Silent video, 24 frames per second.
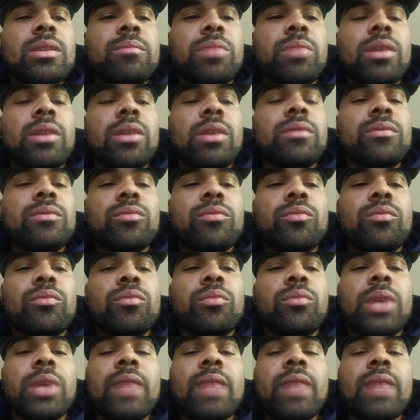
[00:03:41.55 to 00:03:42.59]
But
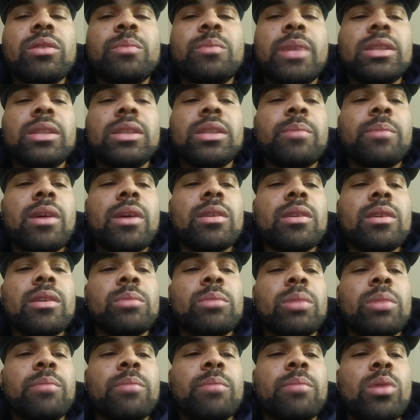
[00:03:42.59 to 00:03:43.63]
what I respect about
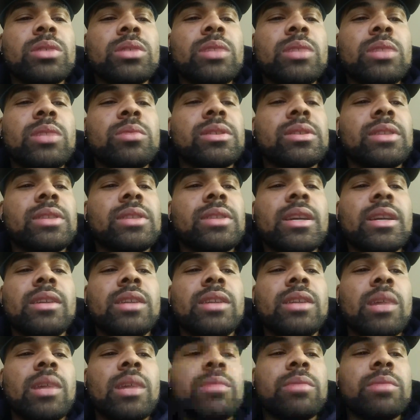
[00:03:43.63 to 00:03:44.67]
him the most, he was
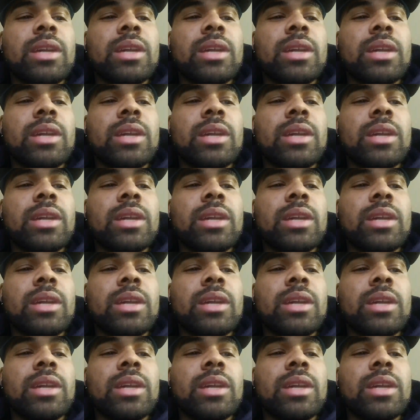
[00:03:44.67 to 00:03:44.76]
stand up.